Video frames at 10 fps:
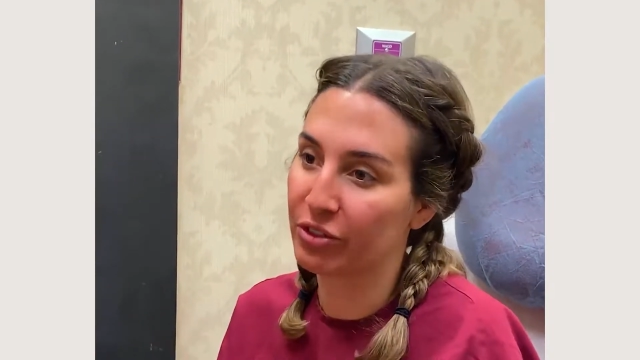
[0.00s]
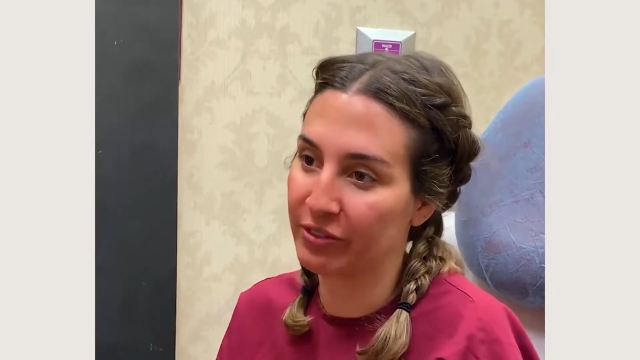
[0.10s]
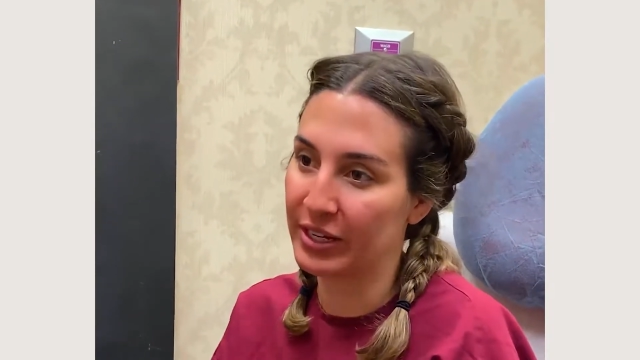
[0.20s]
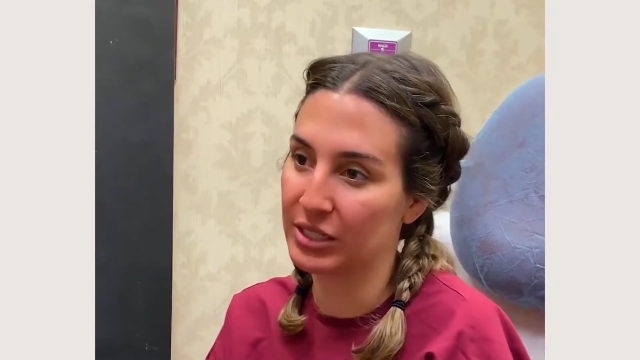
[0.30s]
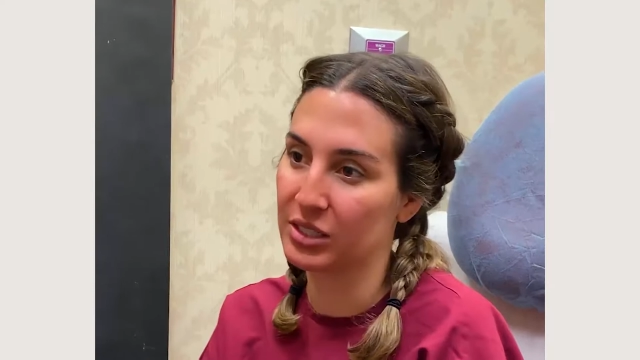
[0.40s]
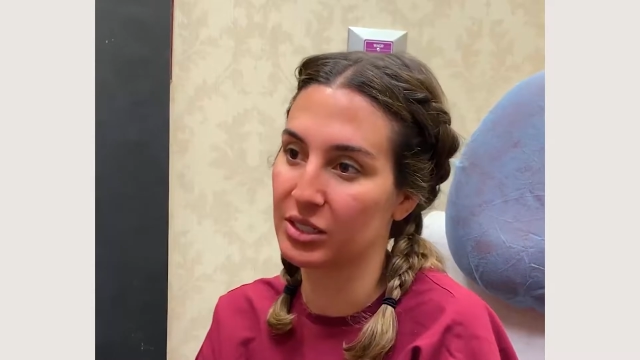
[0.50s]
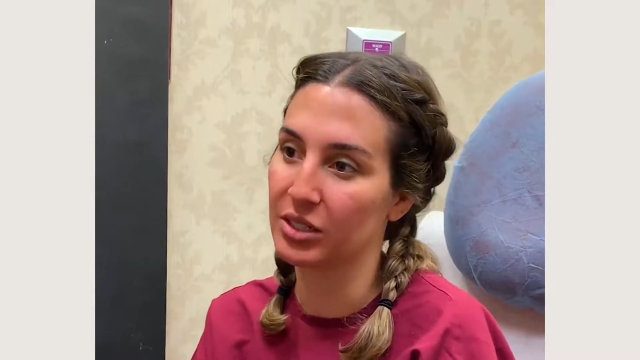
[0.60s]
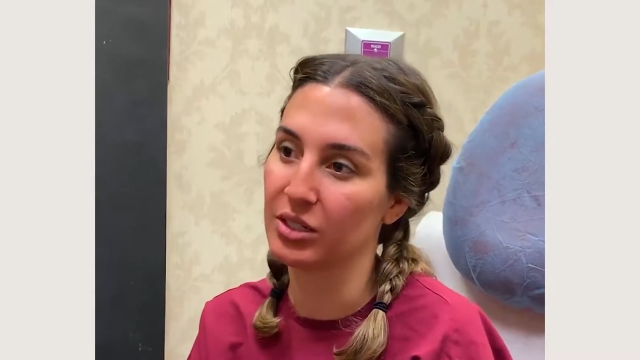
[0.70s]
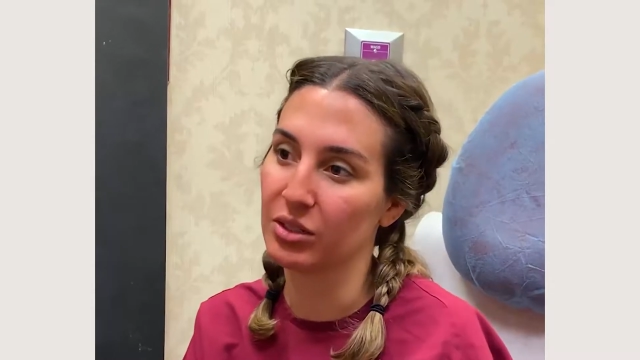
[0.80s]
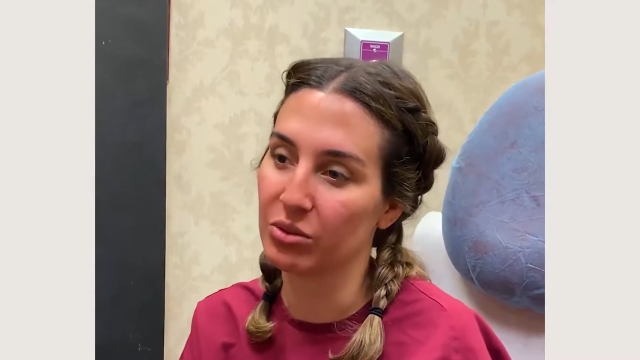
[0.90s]
face,
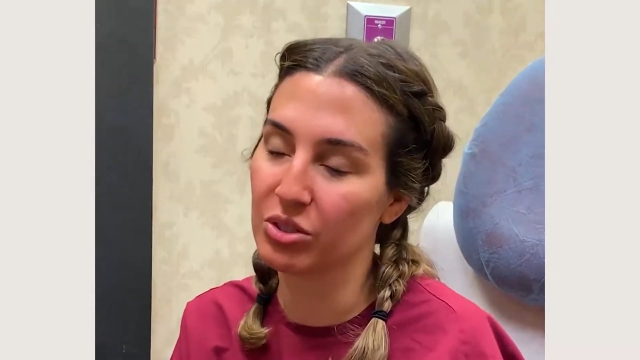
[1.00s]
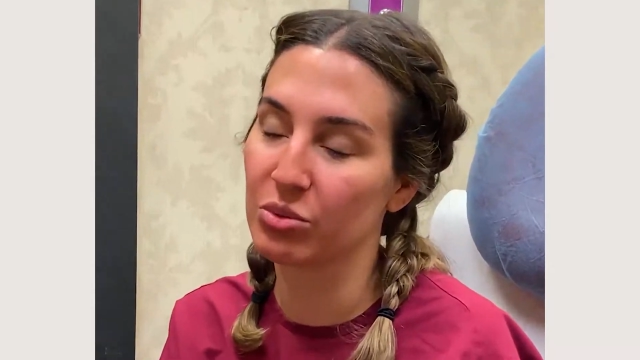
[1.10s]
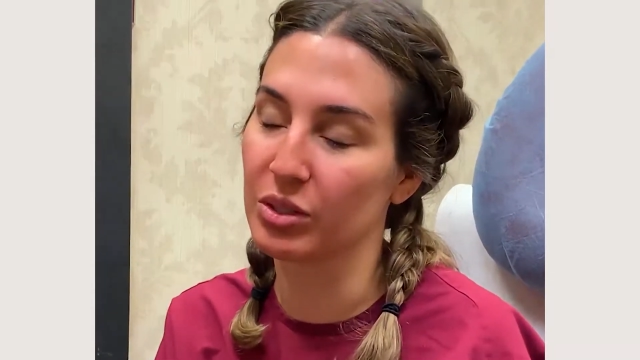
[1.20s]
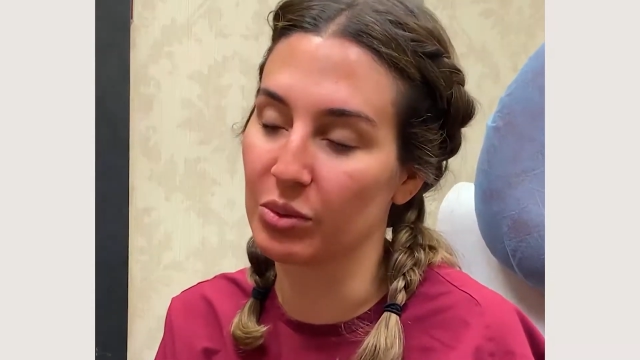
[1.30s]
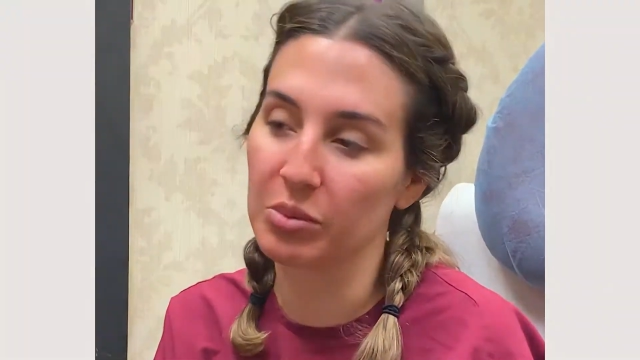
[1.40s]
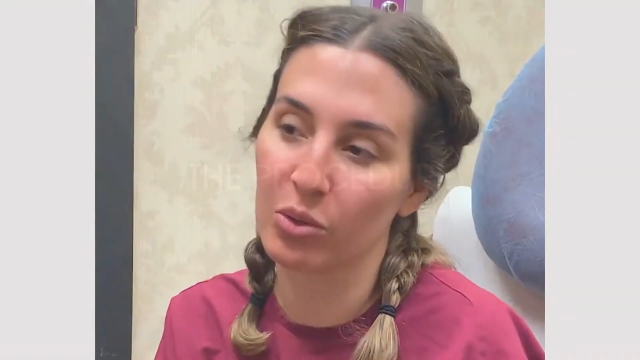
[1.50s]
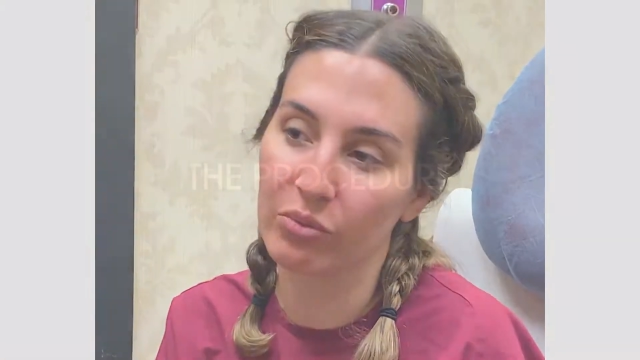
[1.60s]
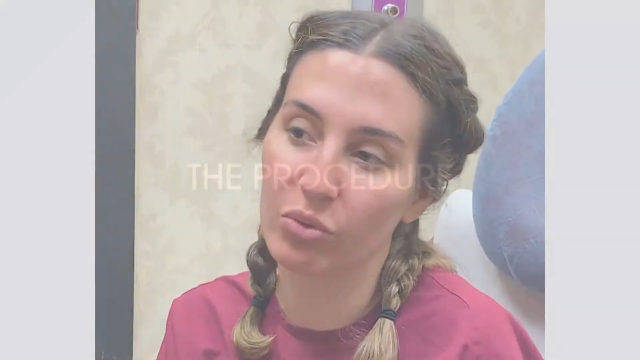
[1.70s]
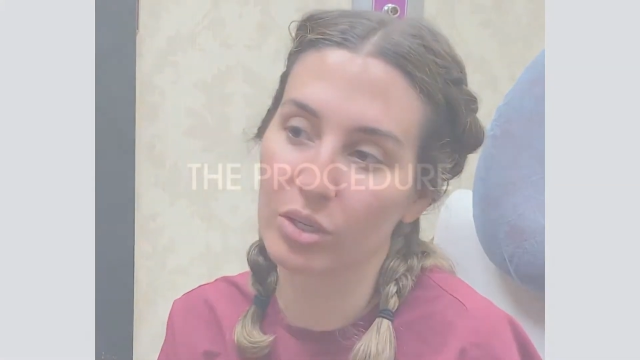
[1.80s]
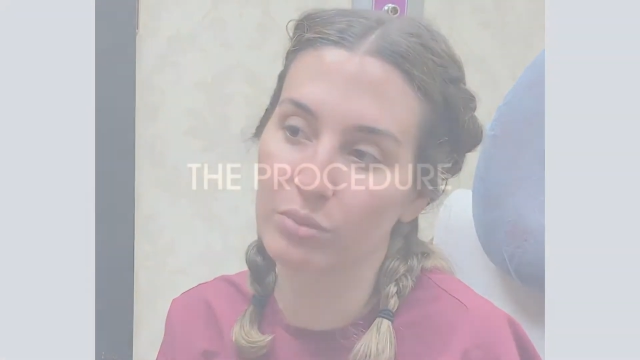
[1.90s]
which is really what I'm going for.